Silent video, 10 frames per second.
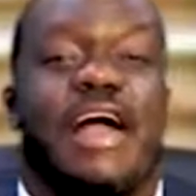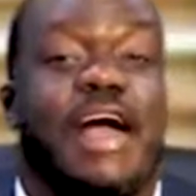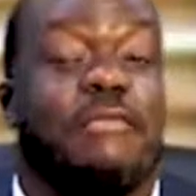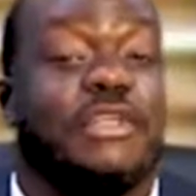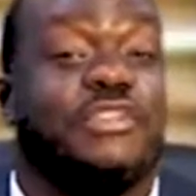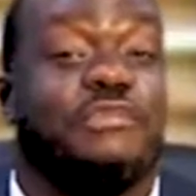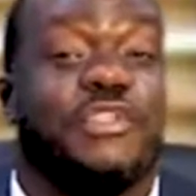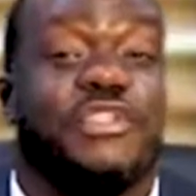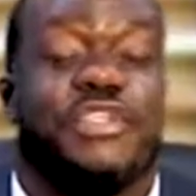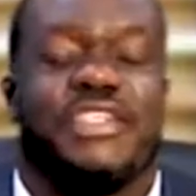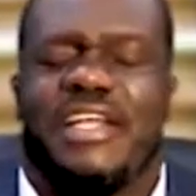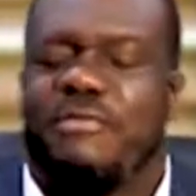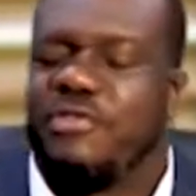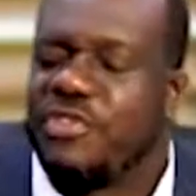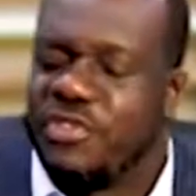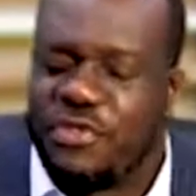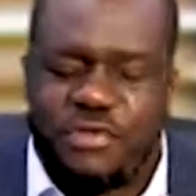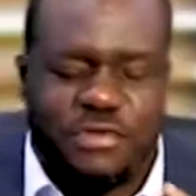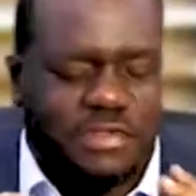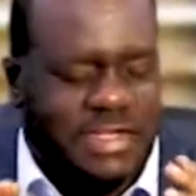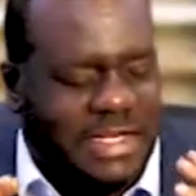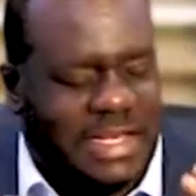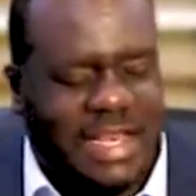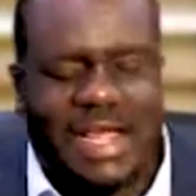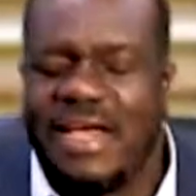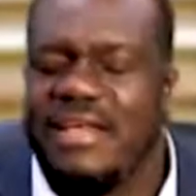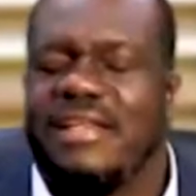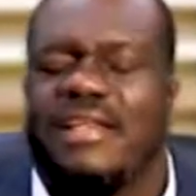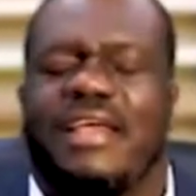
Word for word: I'm Atubo George and I'm so glad